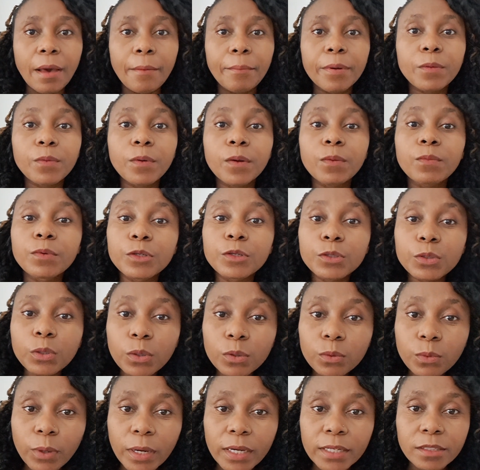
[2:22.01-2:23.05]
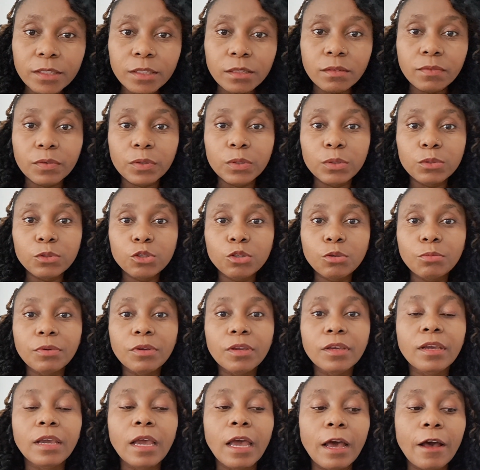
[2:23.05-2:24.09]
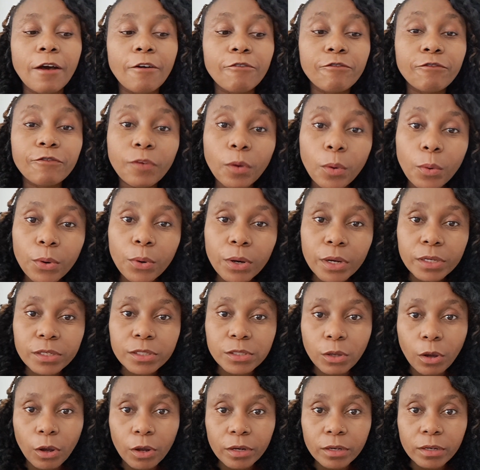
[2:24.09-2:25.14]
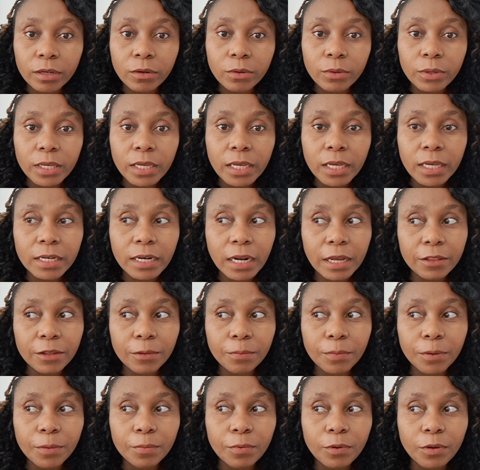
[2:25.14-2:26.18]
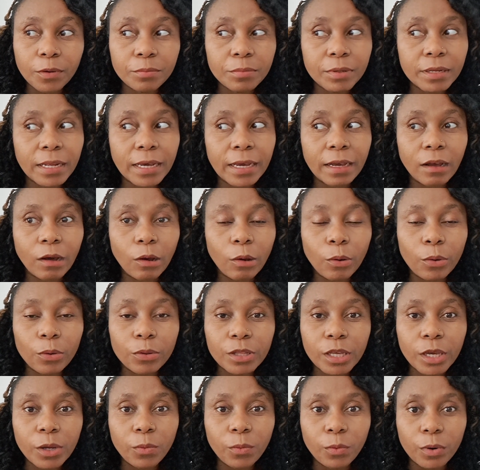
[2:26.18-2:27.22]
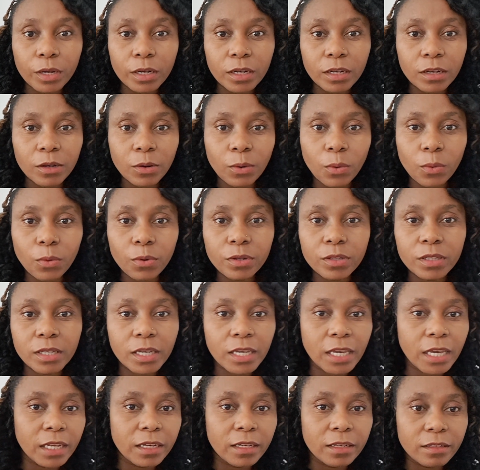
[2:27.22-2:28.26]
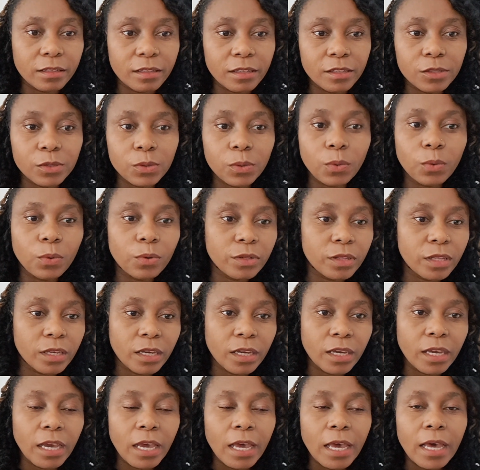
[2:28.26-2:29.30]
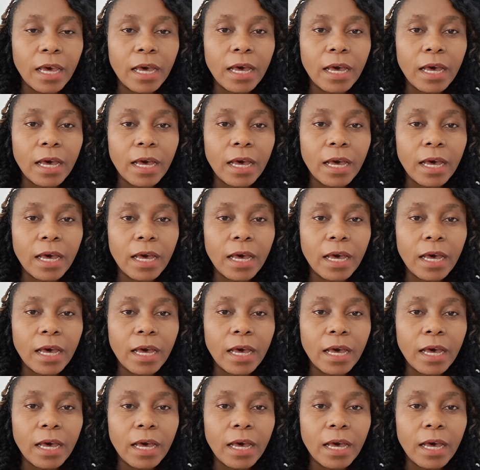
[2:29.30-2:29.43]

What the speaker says: But what we don't want is for you to be focused on looking at other people and be like, oh, they're winning, or they're getting this, or they